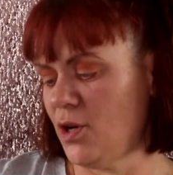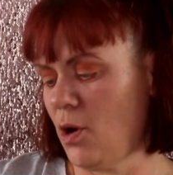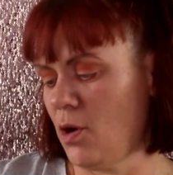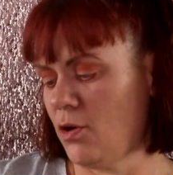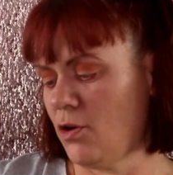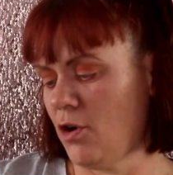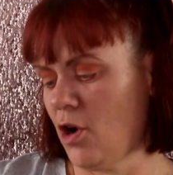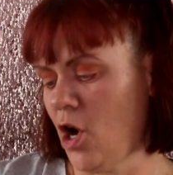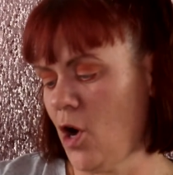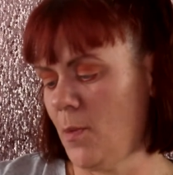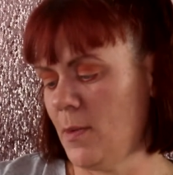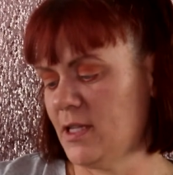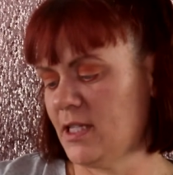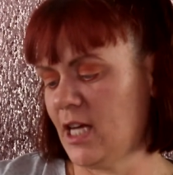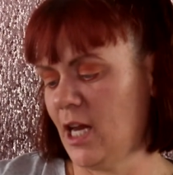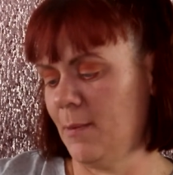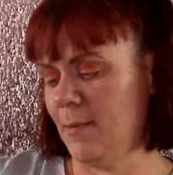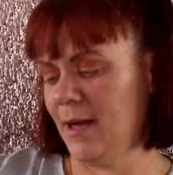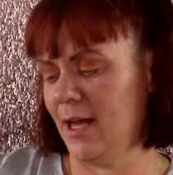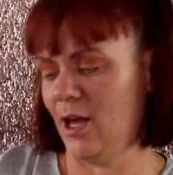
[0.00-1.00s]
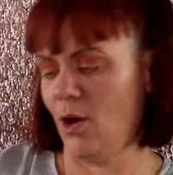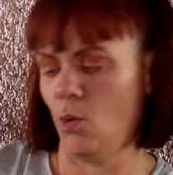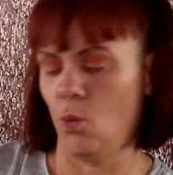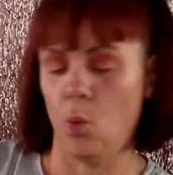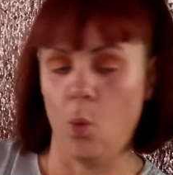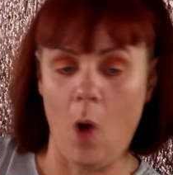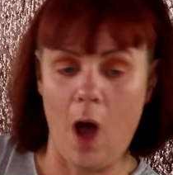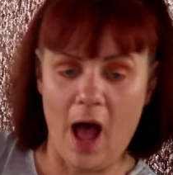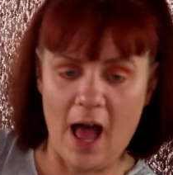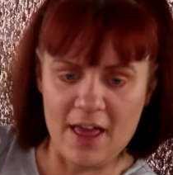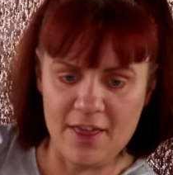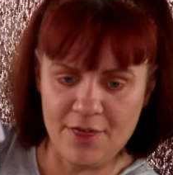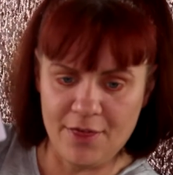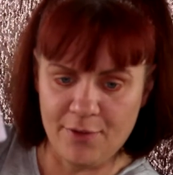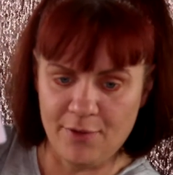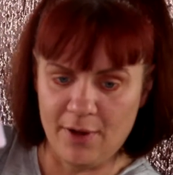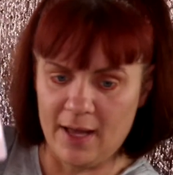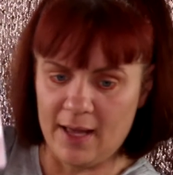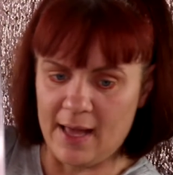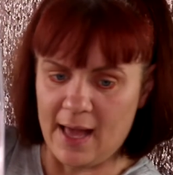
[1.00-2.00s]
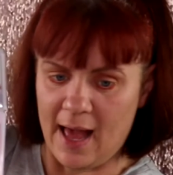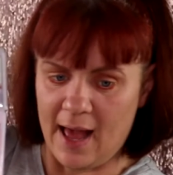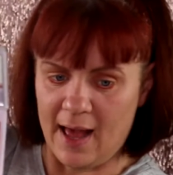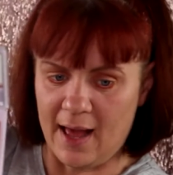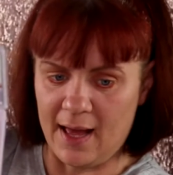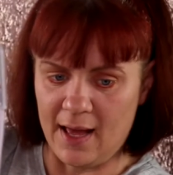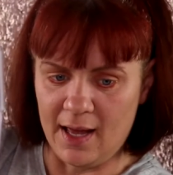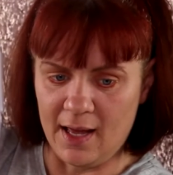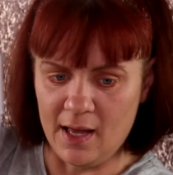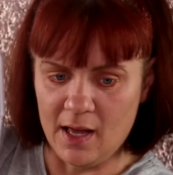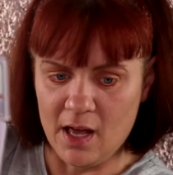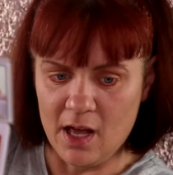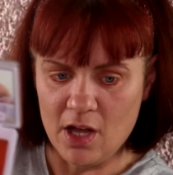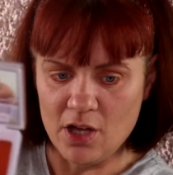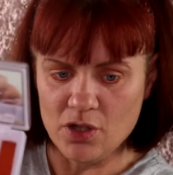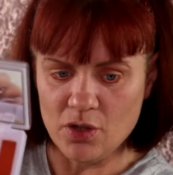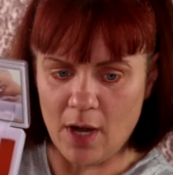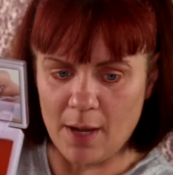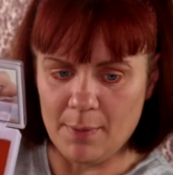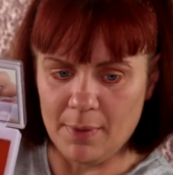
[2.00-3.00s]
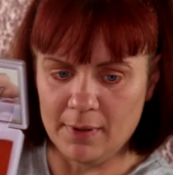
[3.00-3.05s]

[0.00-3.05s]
duochrome is gonna be Y three K. So I